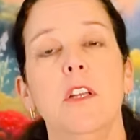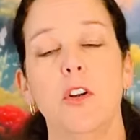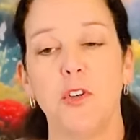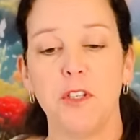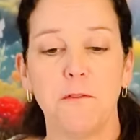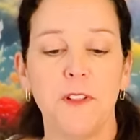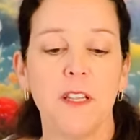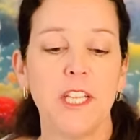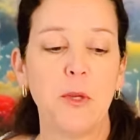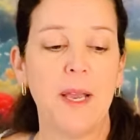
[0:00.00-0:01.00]
Or do you feel
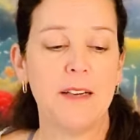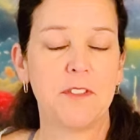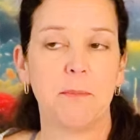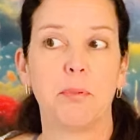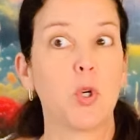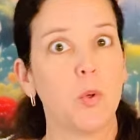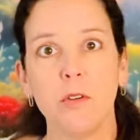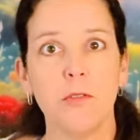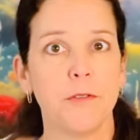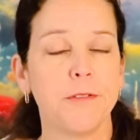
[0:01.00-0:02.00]
like you have to
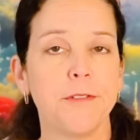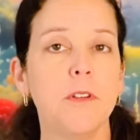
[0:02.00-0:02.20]
prove